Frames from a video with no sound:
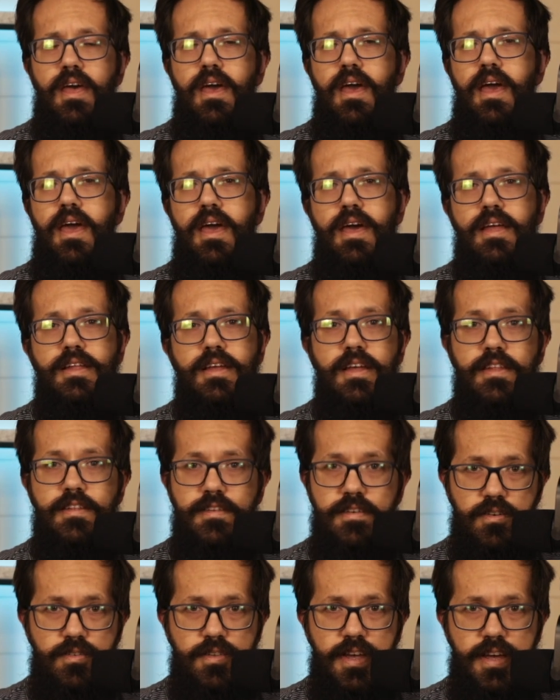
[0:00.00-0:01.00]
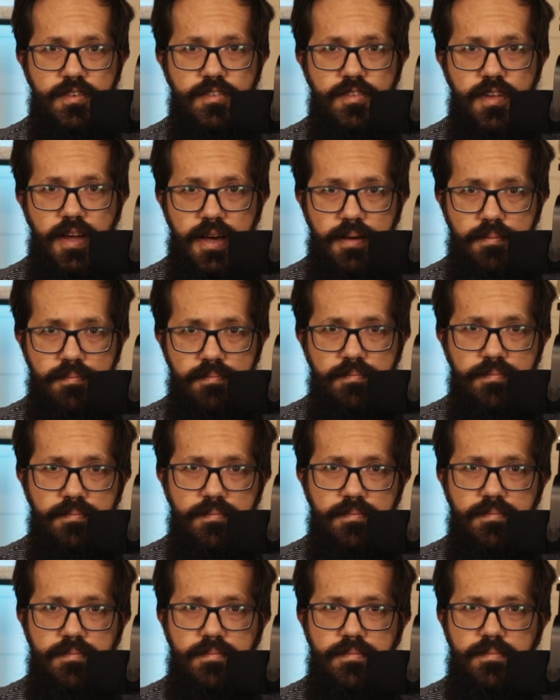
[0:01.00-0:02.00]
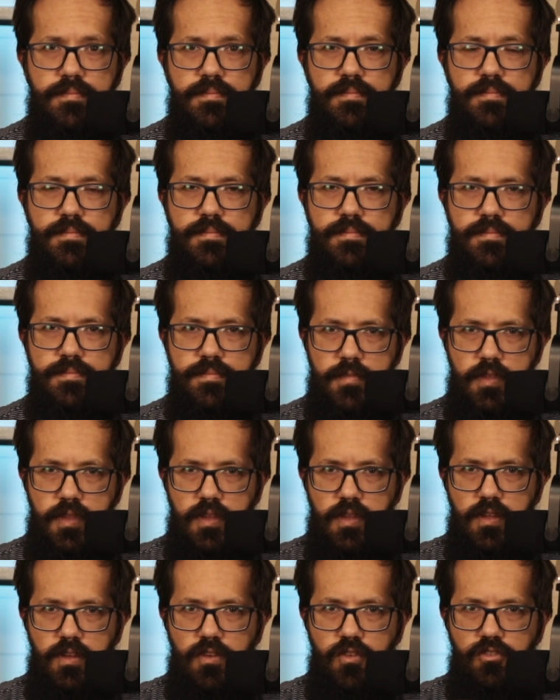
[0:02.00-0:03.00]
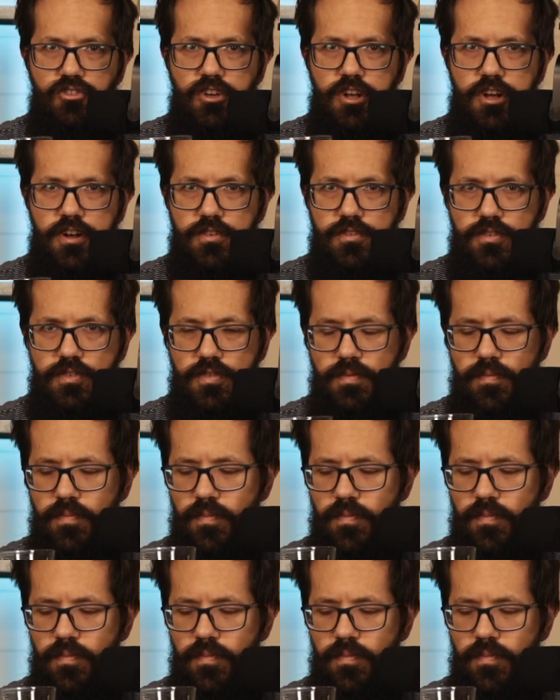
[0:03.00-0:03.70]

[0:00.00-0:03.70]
And until next time, cheers.